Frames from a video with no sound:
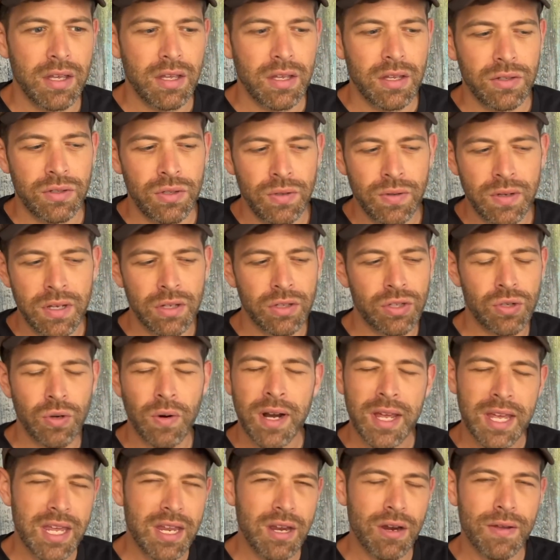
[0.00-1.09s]
So you can sort
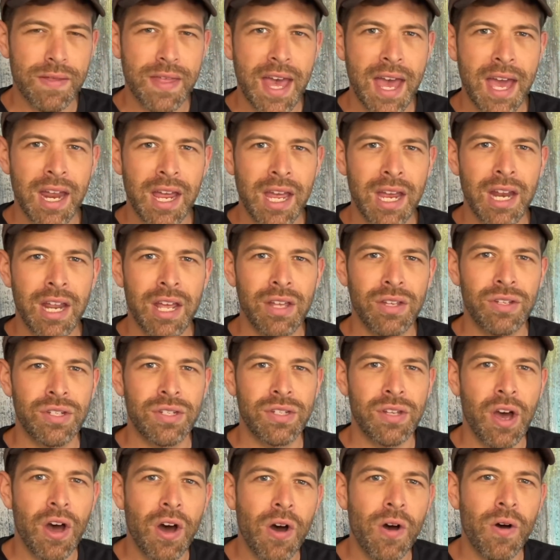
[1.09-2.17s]
of hear that in his
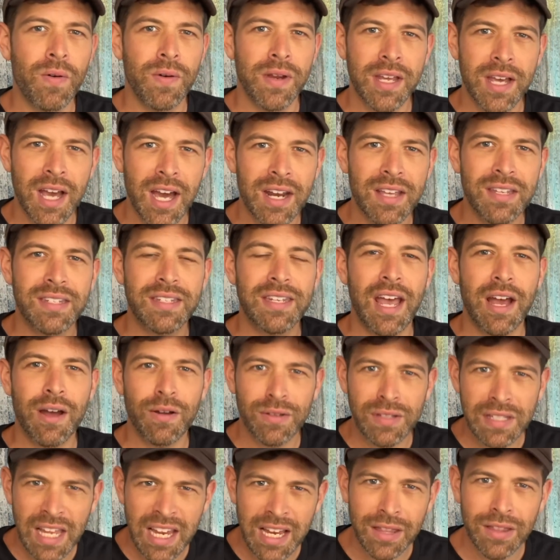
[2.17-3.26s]
tone. He kind of
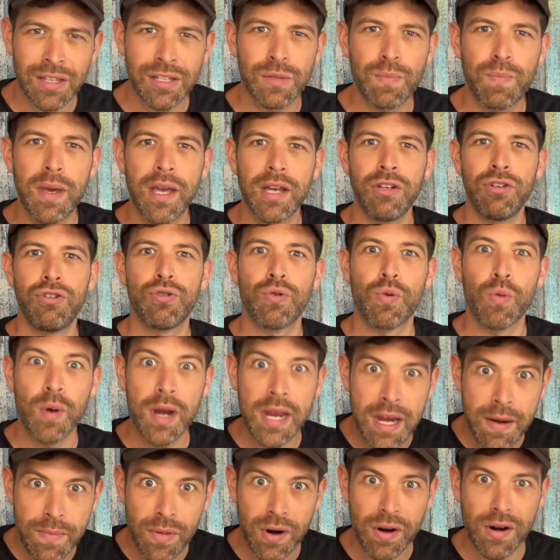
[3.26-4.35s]
sounds like this big
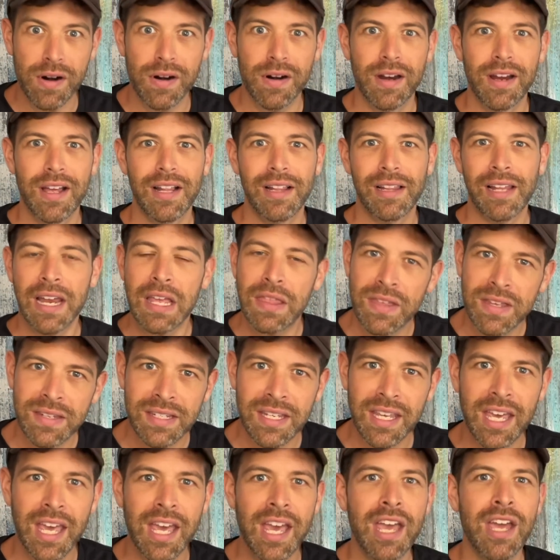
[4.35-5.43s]
dreamer, like this
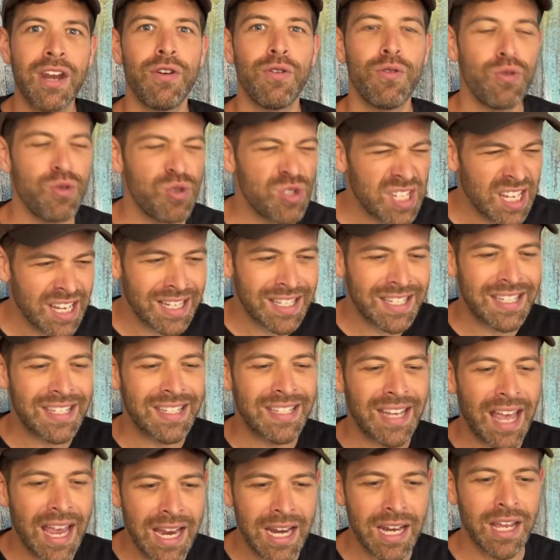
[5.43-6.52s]
kid who's
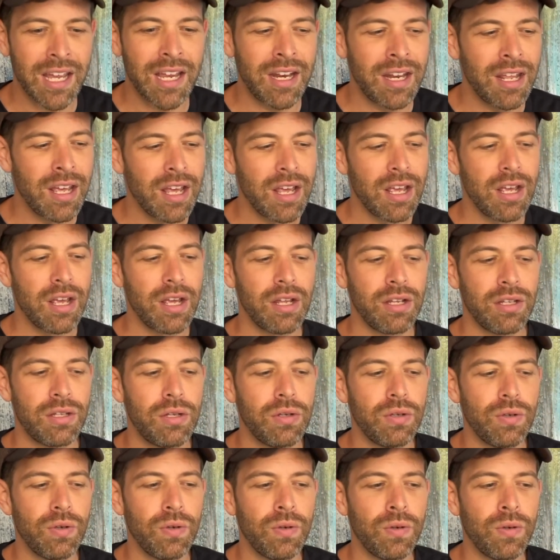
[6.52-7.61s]
excited
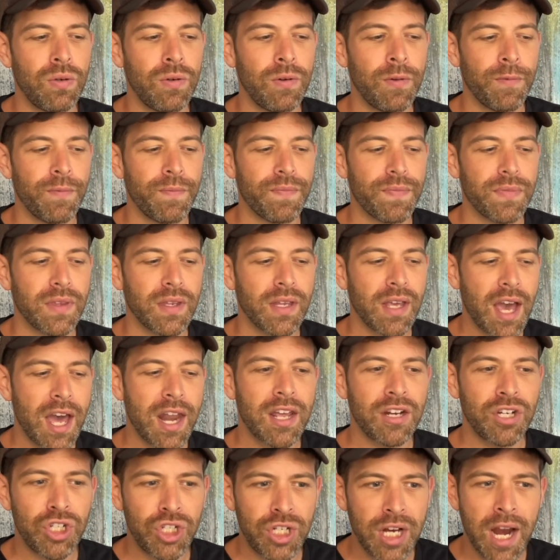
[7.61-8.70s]
to kind
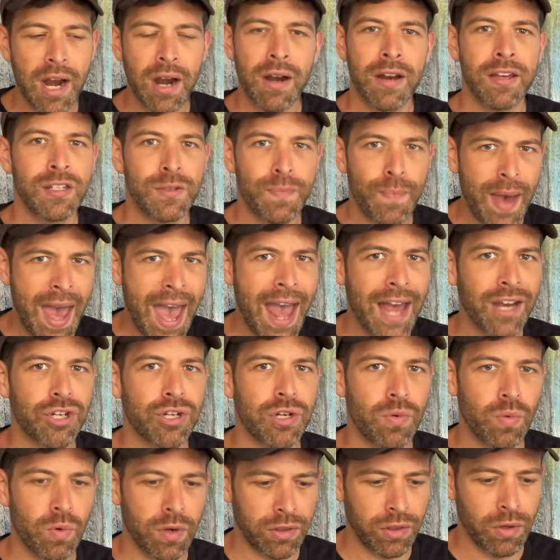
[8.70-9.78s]
of share his
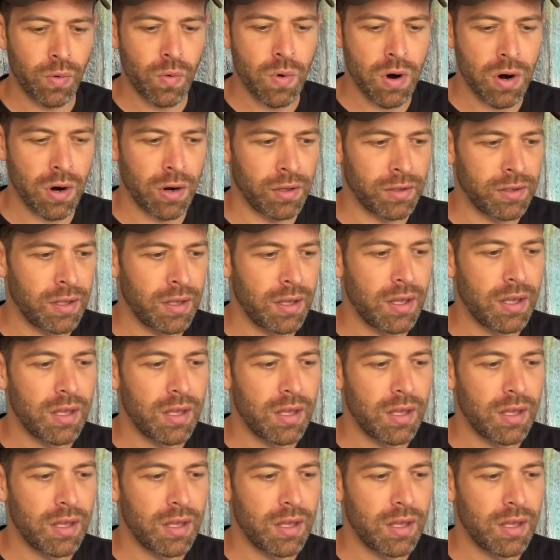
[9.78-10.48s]
passion with the world.